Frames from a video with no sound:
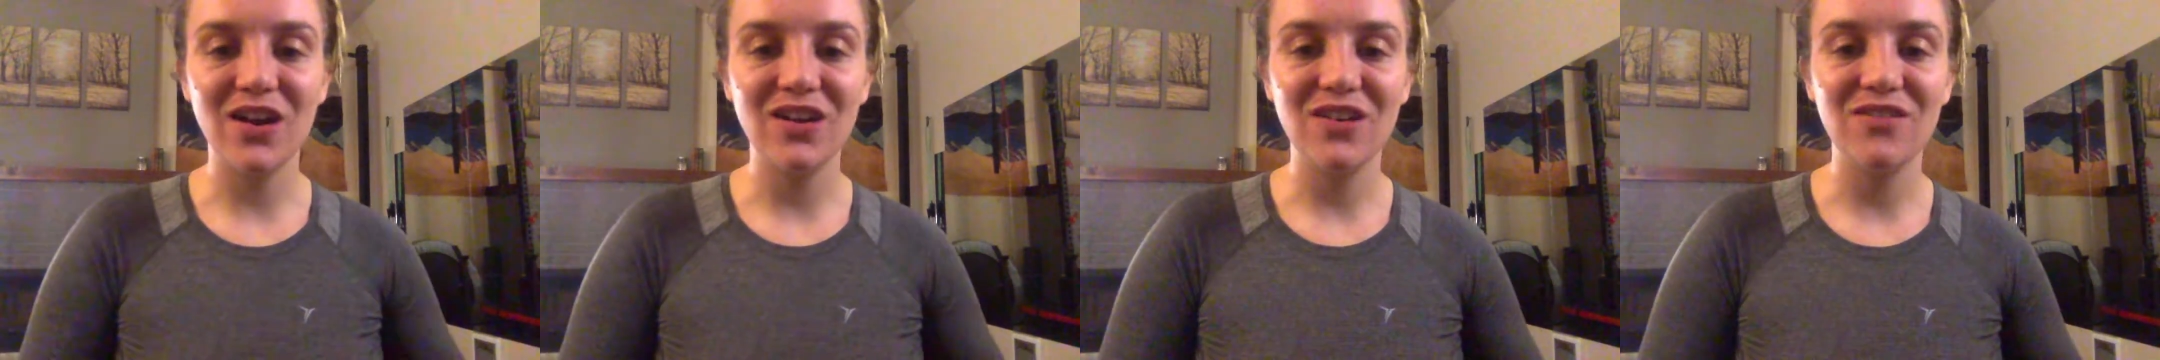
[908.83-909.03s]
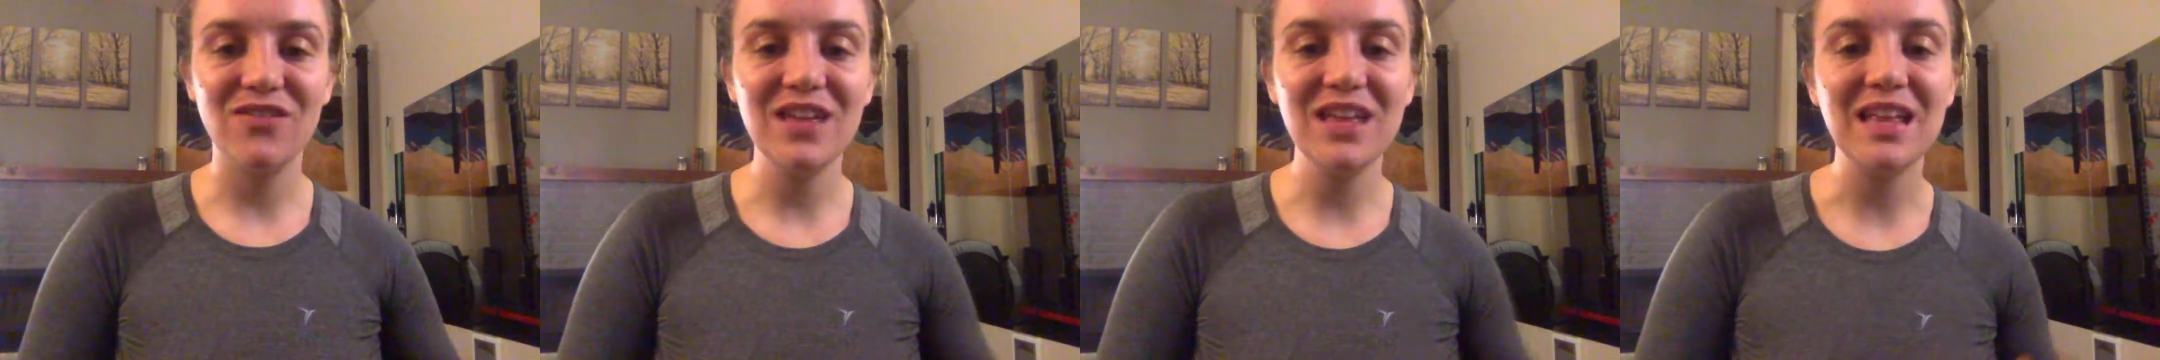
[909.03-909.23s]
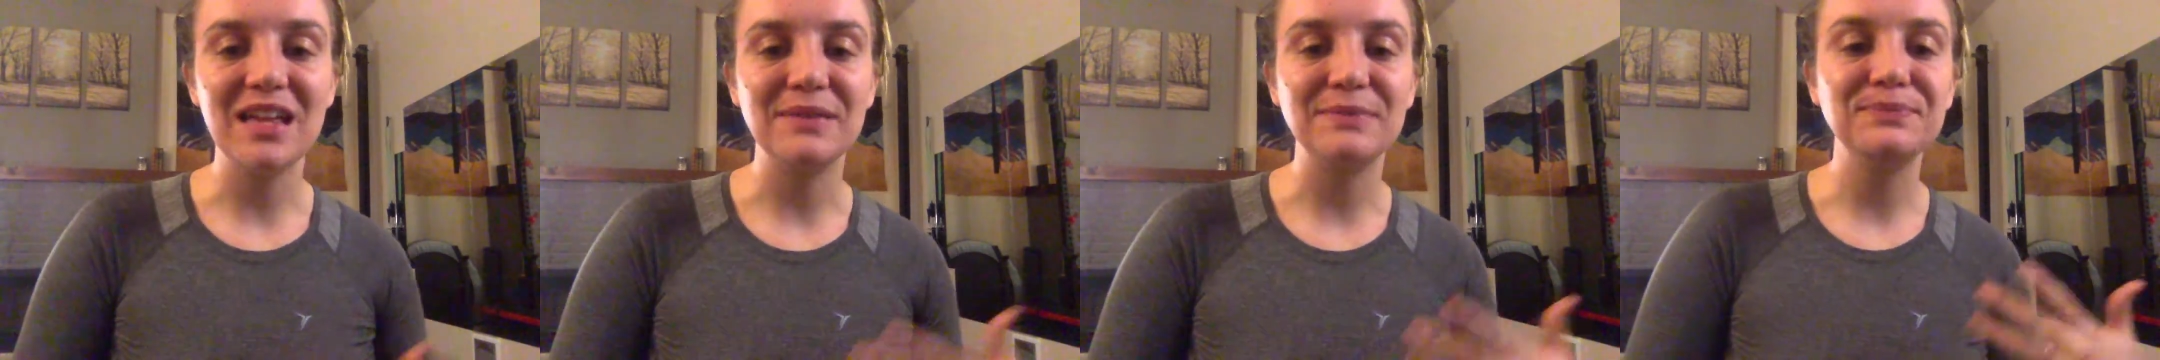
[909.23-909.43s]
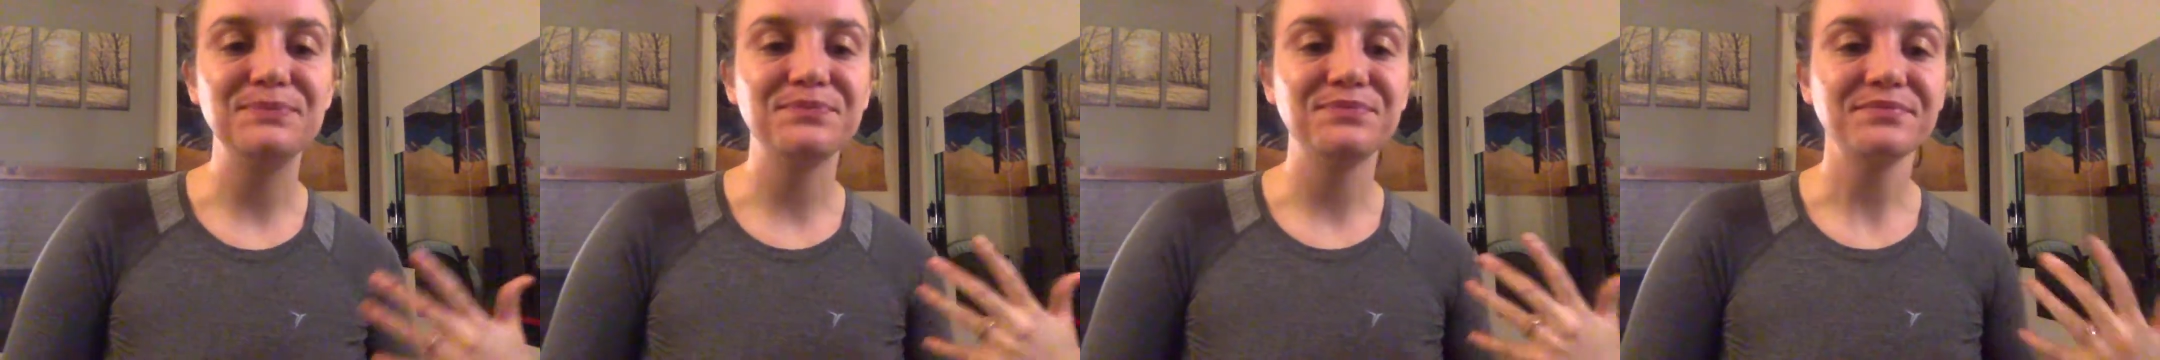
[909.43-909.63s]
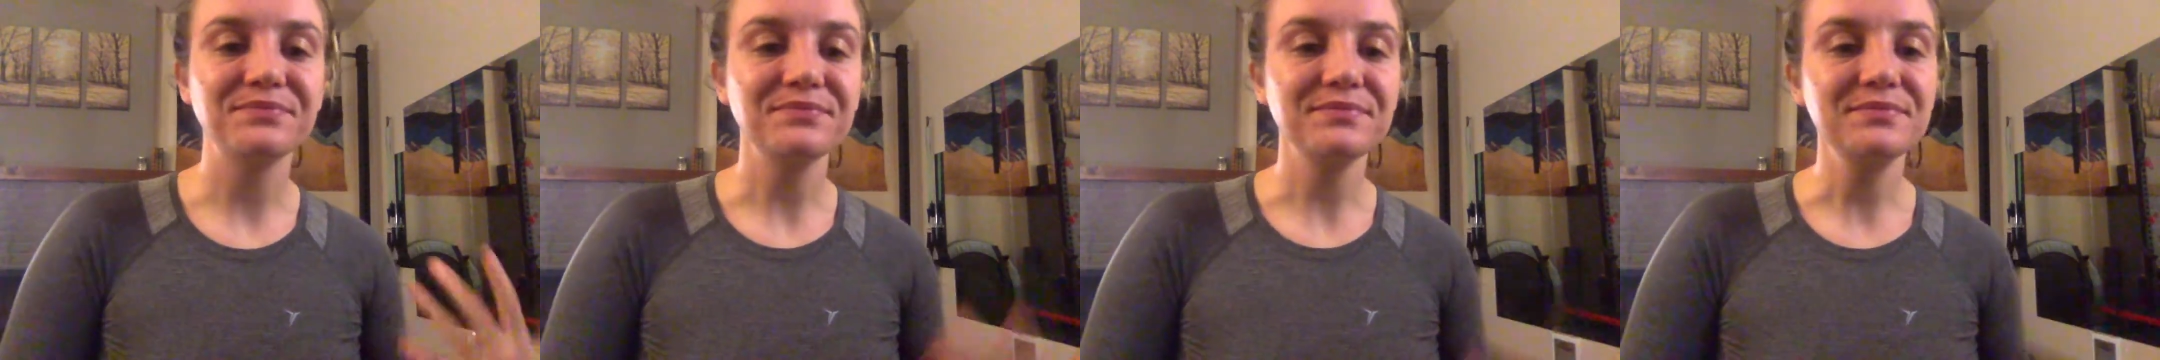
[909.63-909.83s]
to feel it.
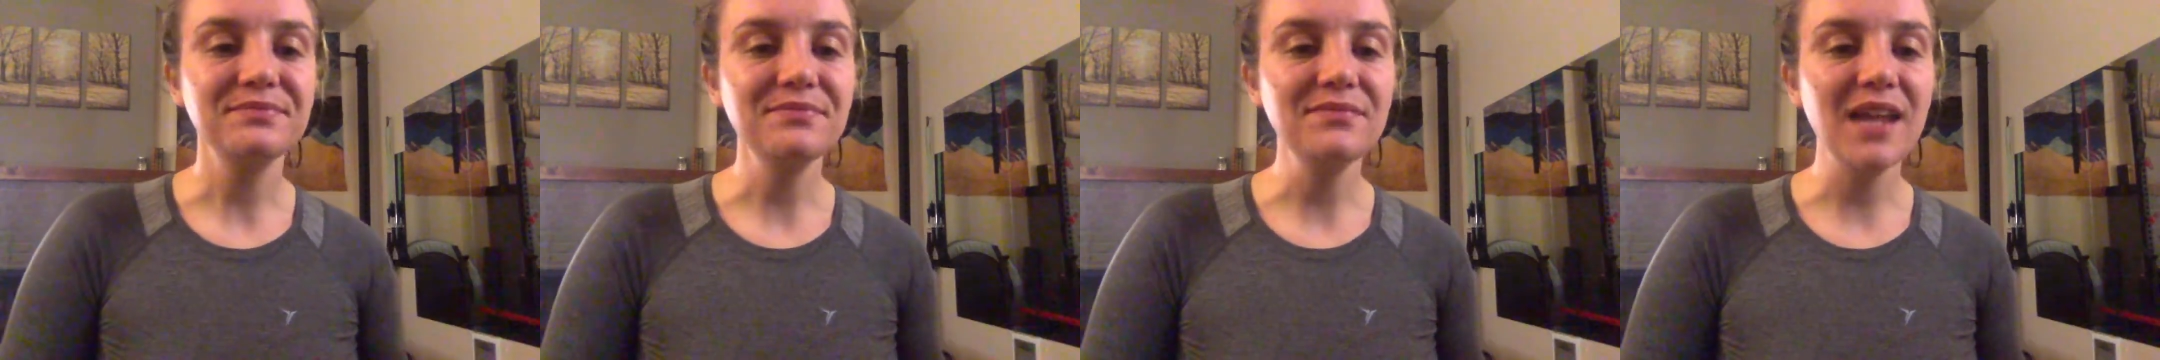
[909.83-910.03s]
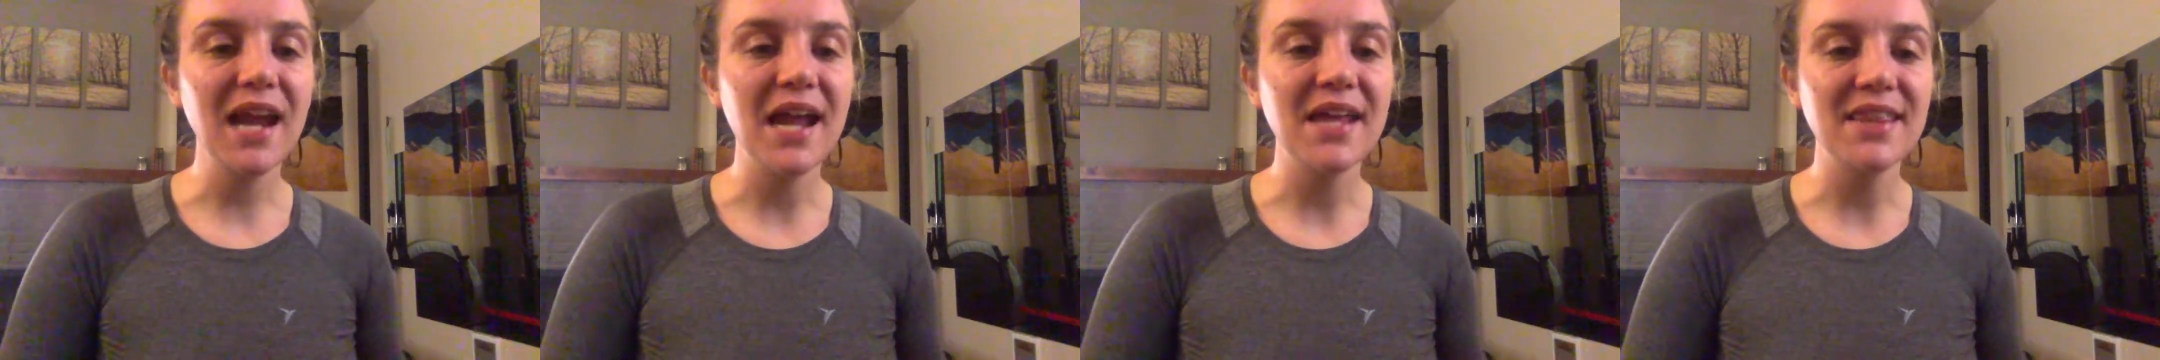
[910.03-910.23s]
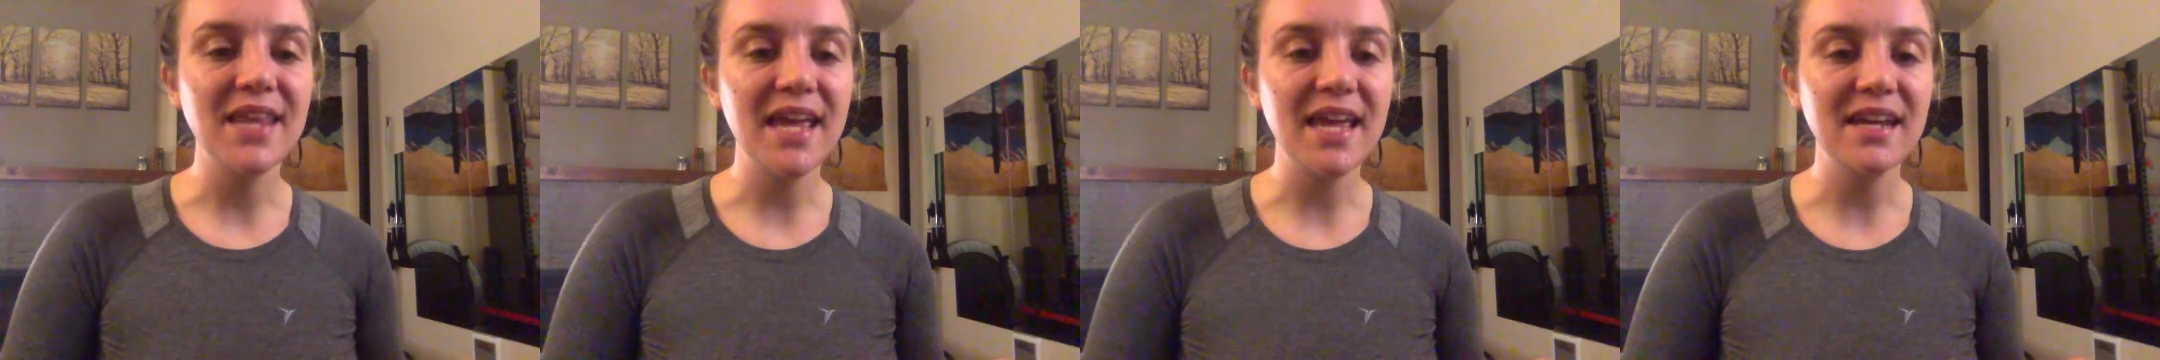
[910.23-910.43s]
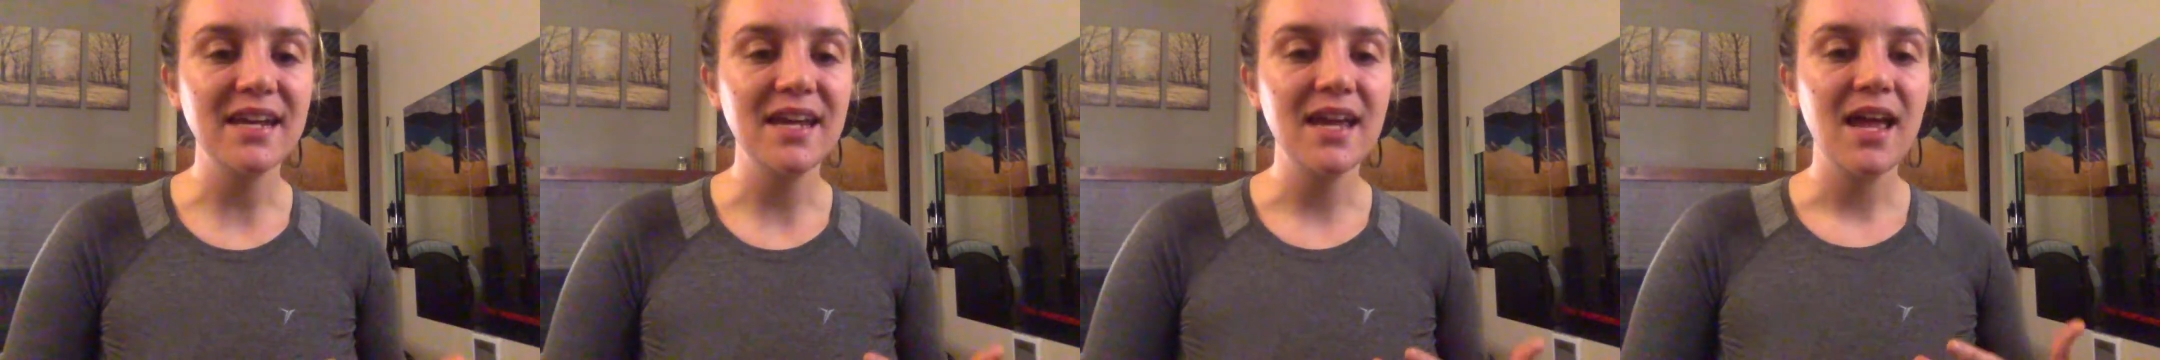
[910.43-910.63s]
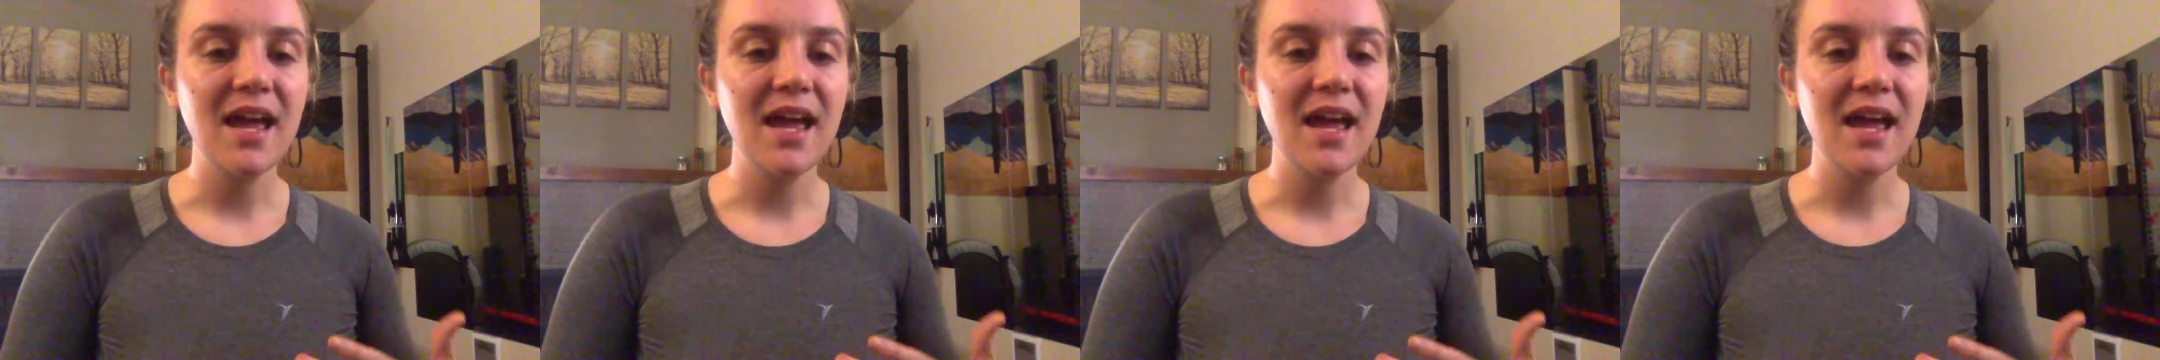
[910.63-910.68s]
And then,